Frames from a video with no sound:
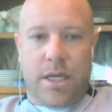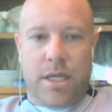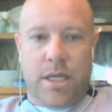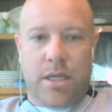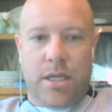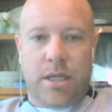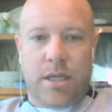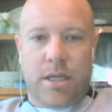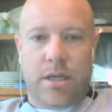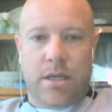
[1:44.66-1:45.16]

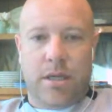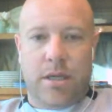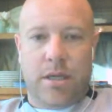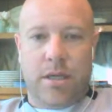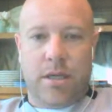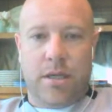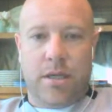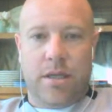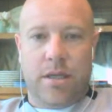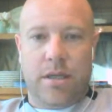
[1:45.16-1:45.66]
then
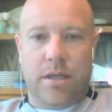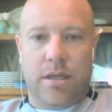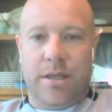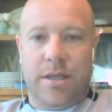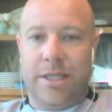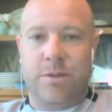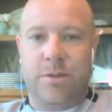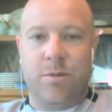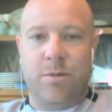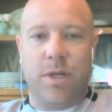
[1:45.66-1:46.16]

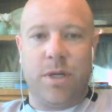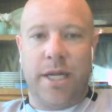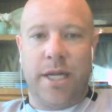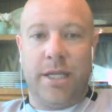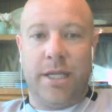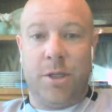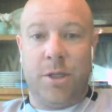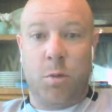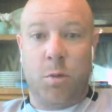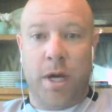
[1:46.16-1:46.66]
this one I
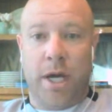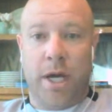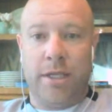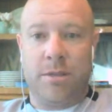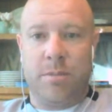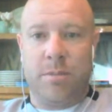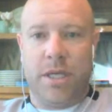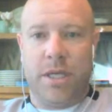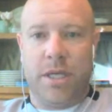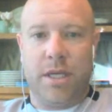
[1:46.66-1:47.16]
did
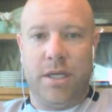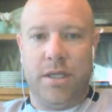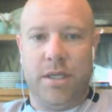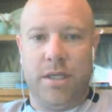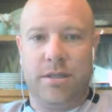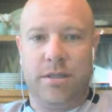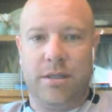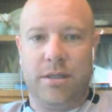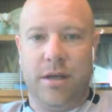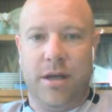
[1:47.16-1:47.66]
twice
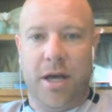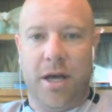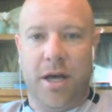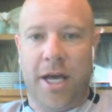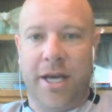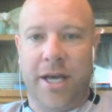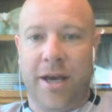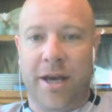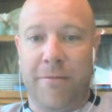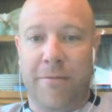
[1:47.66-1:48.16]
because
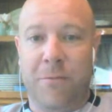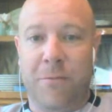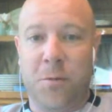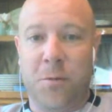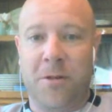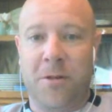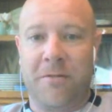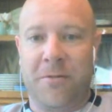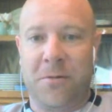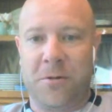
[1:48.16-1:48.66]
I got
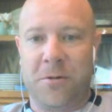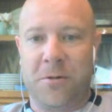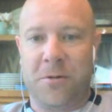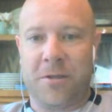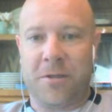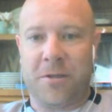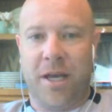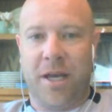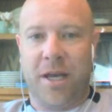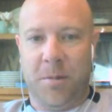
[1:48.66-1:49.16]
4 the
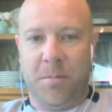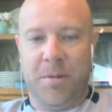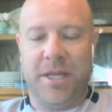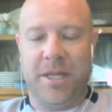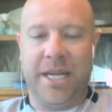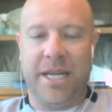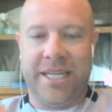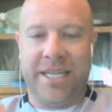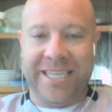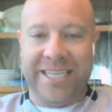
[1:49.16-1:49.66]
first time,
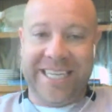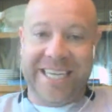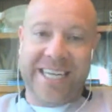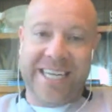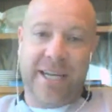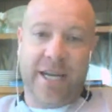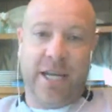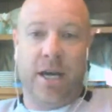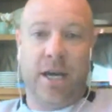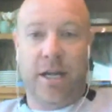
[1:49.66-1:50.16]
but then I did it
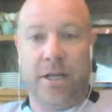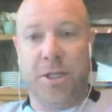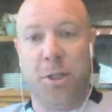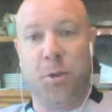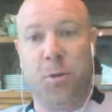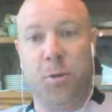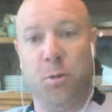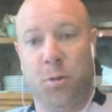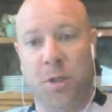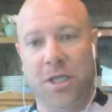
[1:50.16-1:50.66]
again. I got
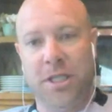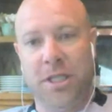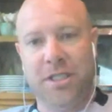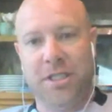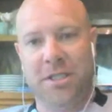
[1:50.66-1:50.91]
2.